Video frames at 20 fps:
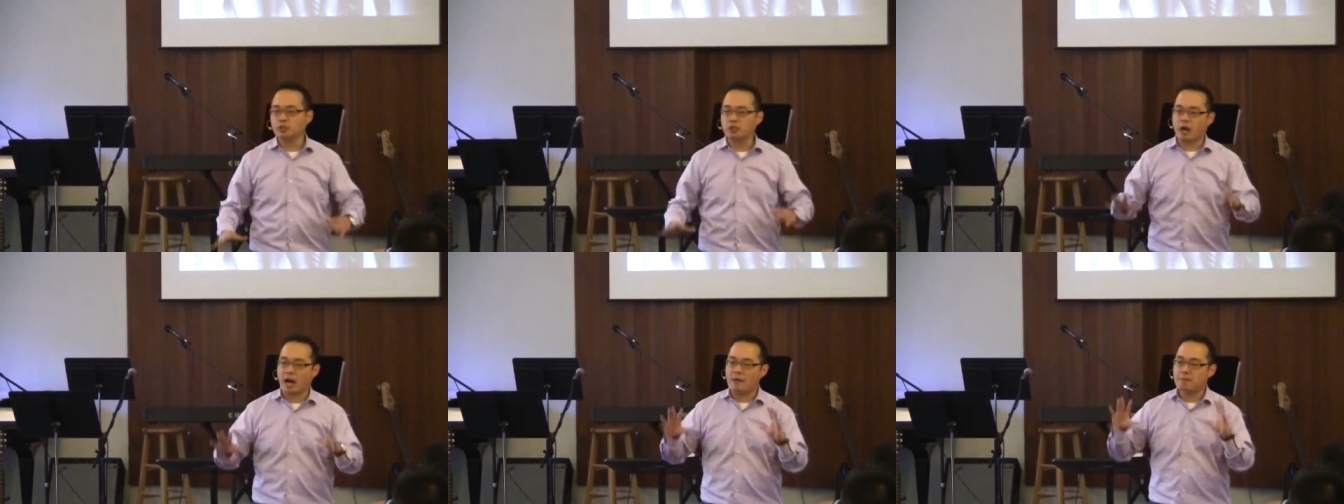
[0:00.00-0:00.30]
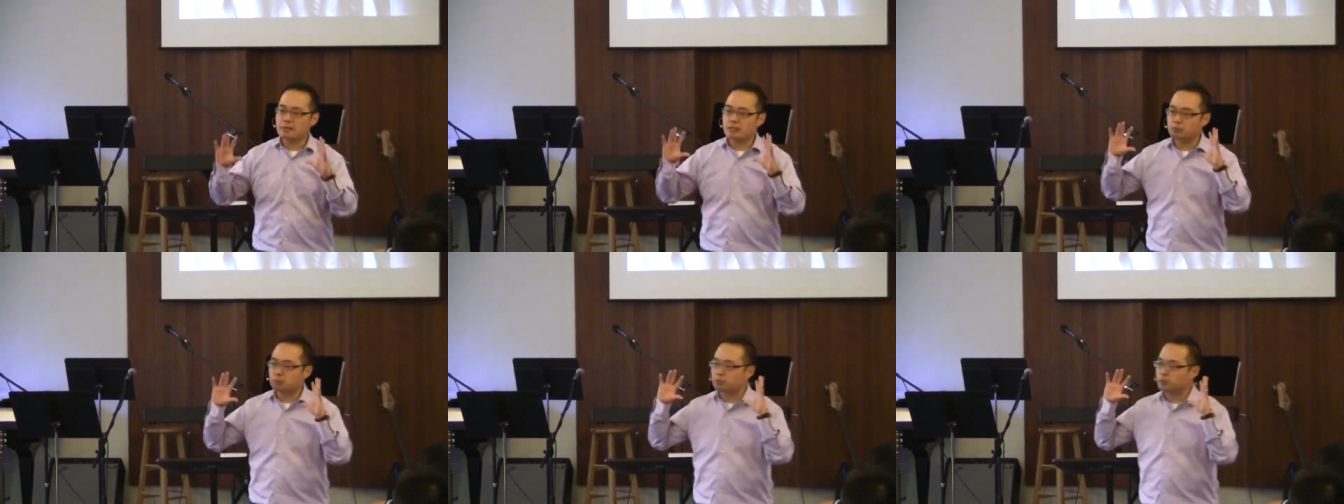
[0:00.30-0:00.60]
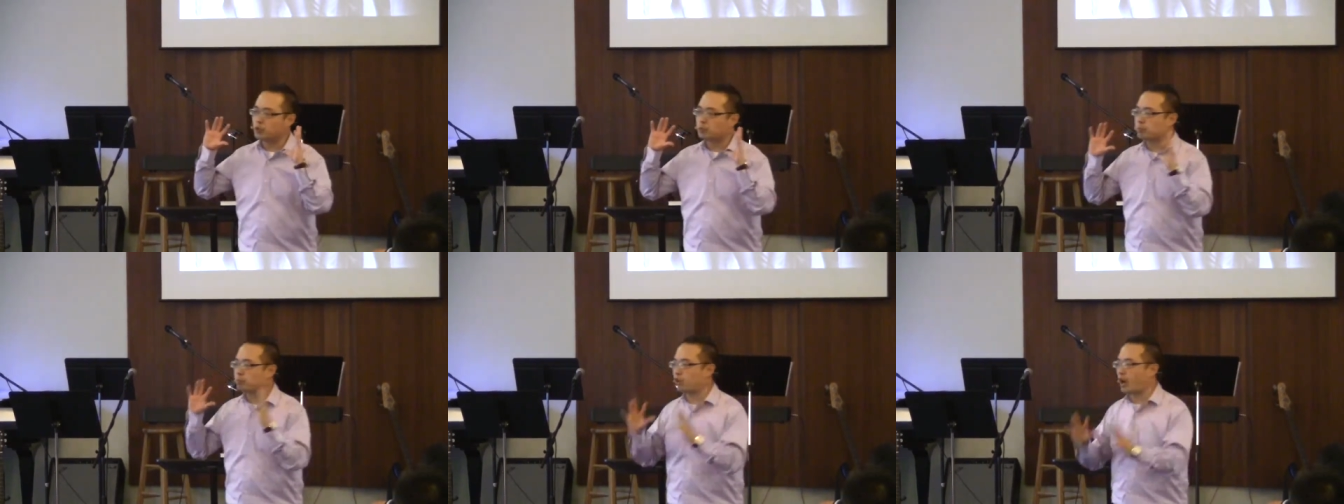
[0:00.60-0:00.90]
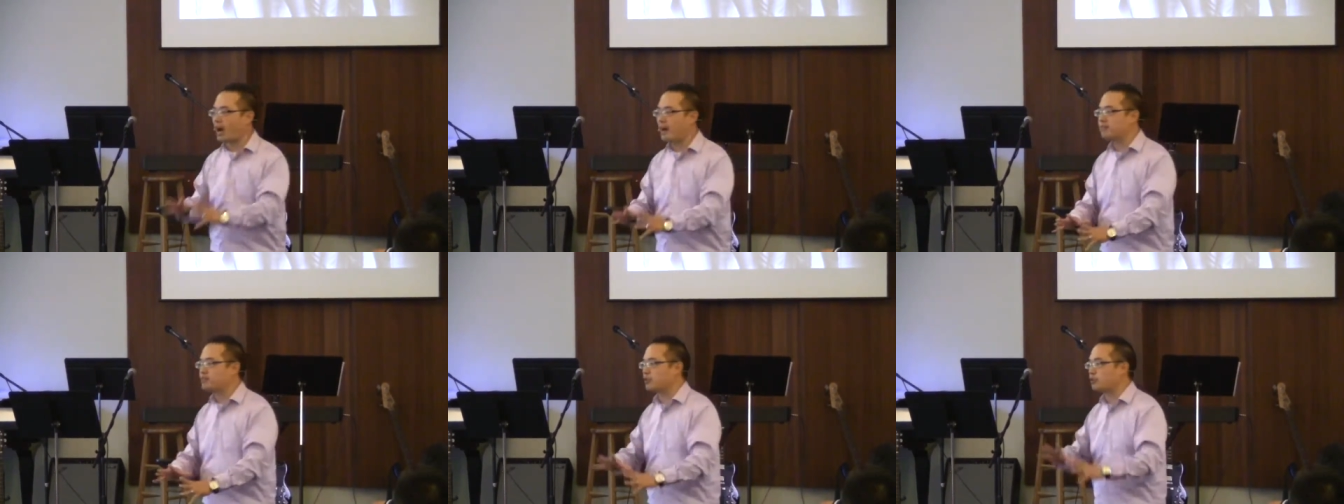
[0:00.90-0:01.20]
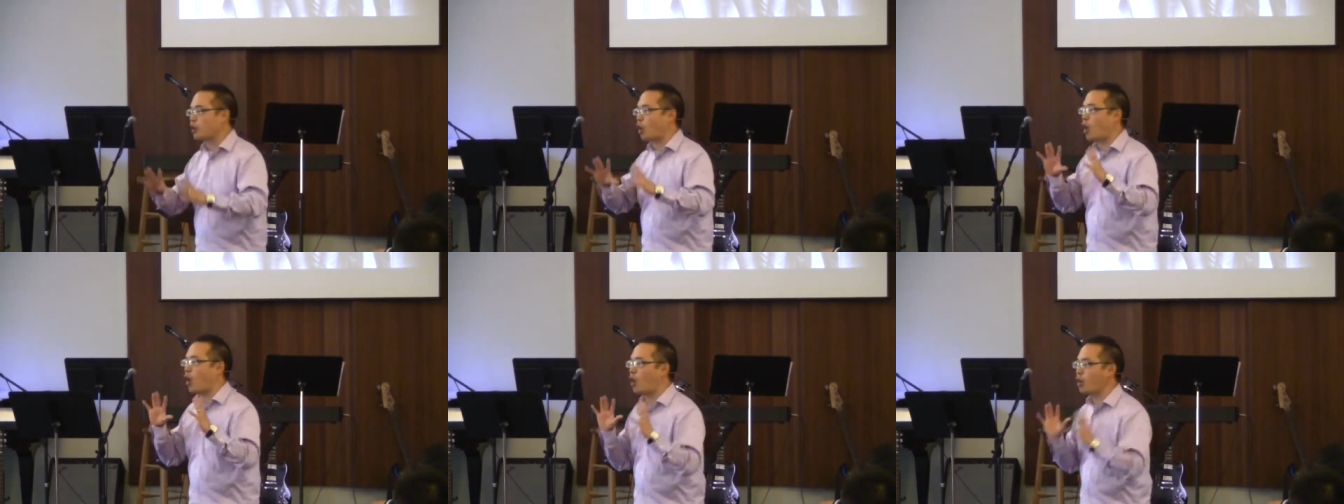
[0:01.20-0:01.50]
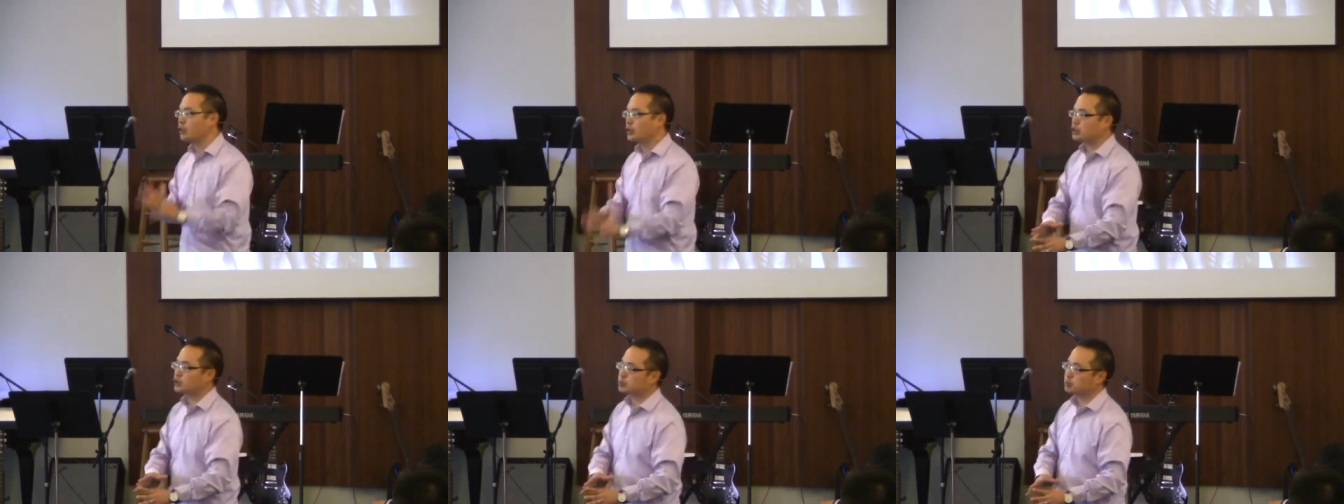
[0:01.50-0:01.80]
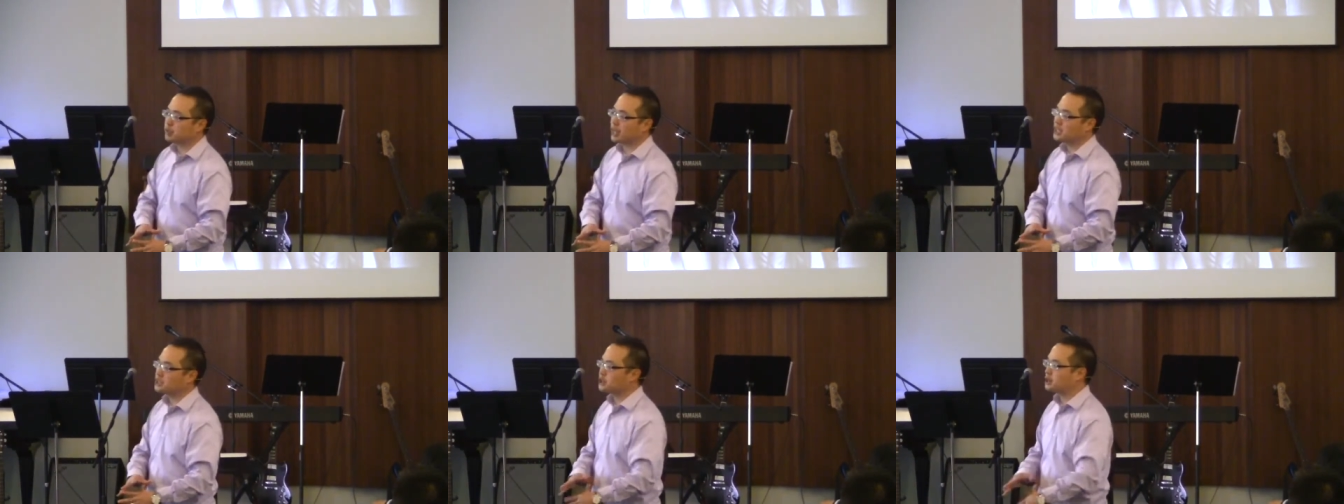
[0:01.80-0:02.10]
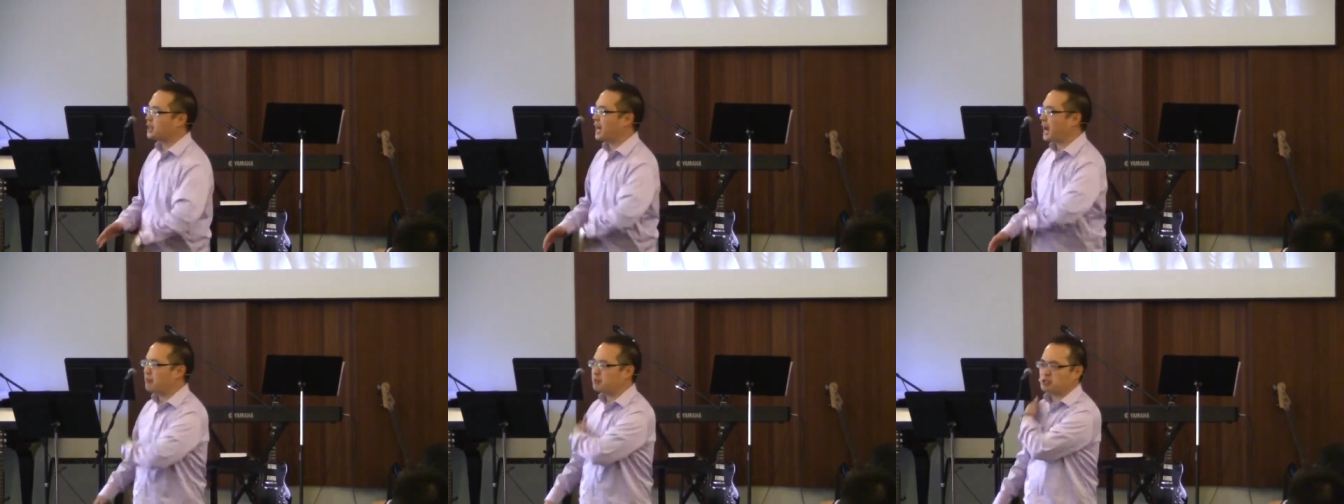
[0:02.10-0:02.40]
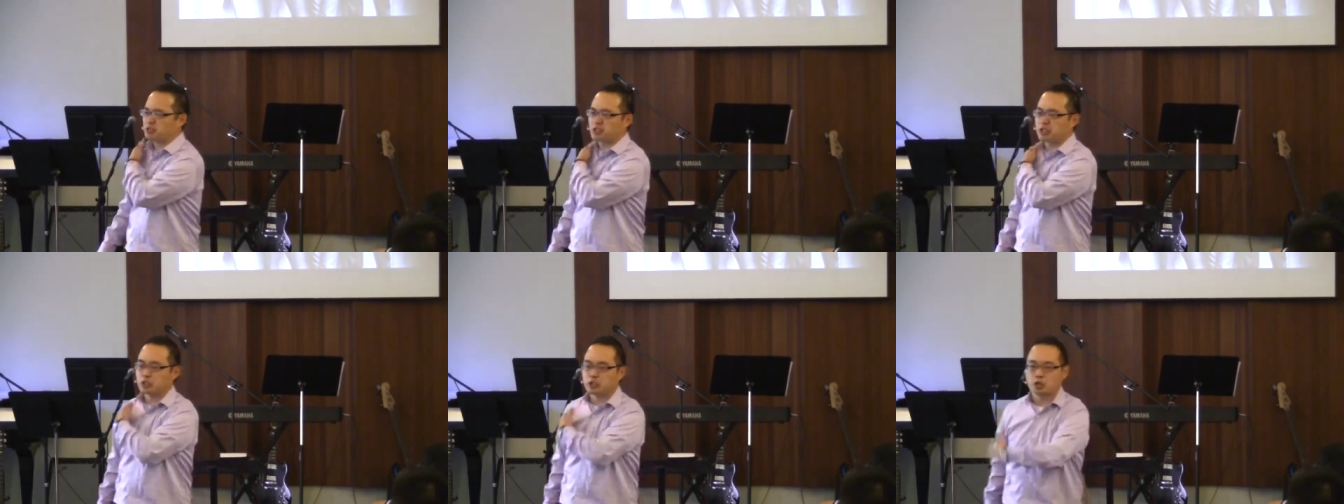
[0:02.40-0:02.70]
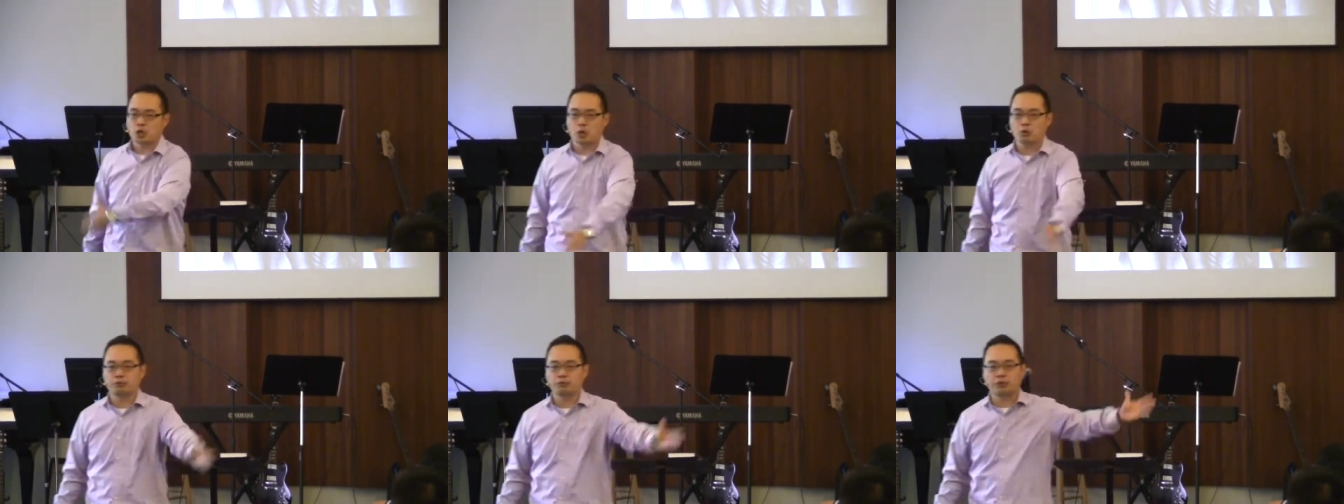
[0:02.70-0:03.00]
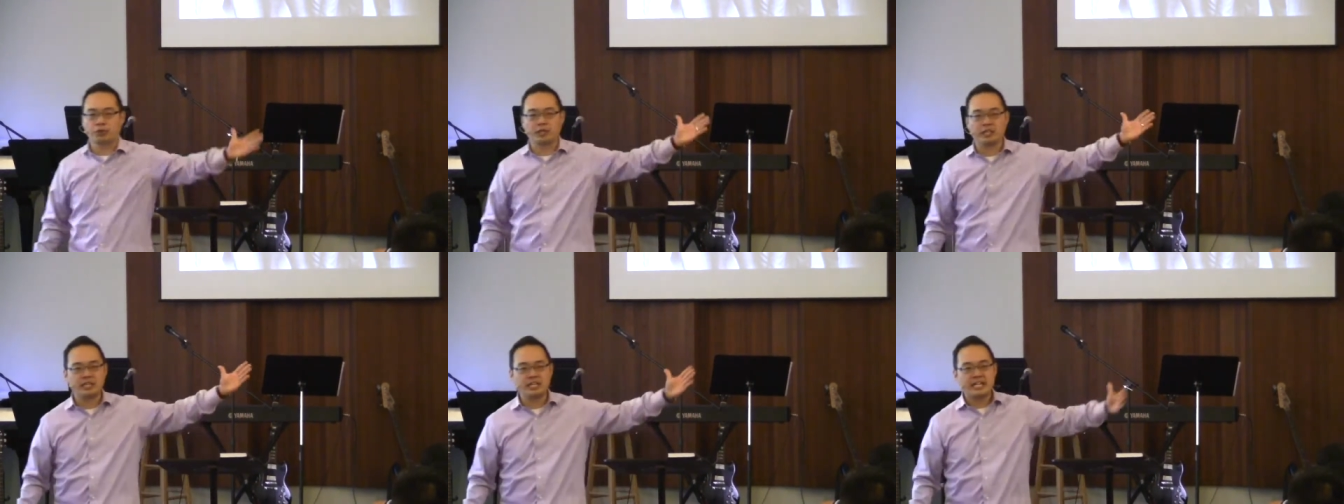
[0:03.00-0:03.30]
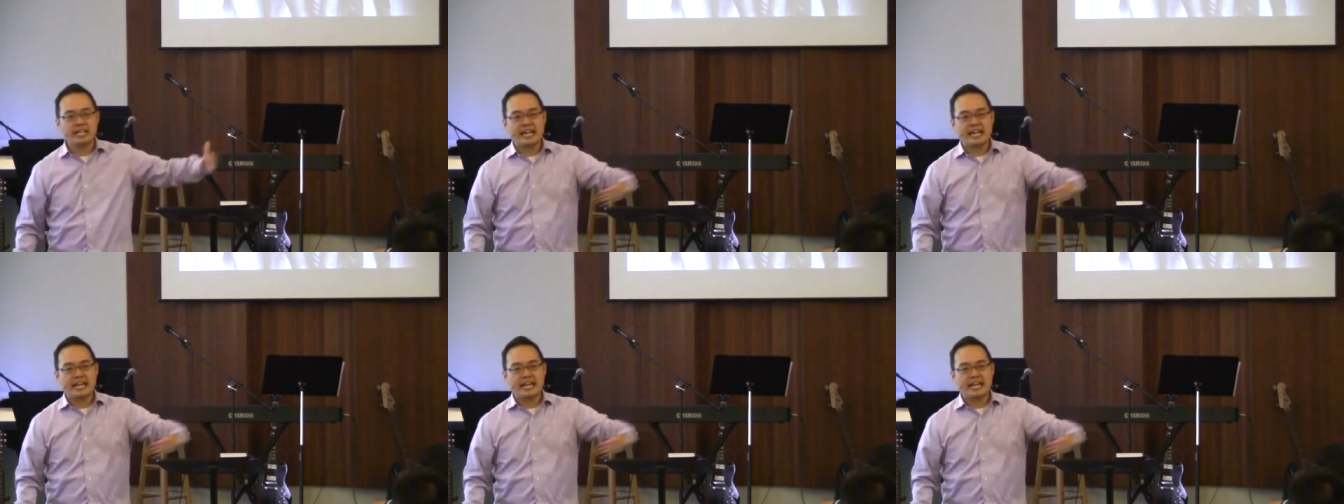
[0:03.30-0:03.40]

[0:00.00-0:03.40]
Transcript: you know, I've been deprived of all this pleasure. I'm just going to go for it.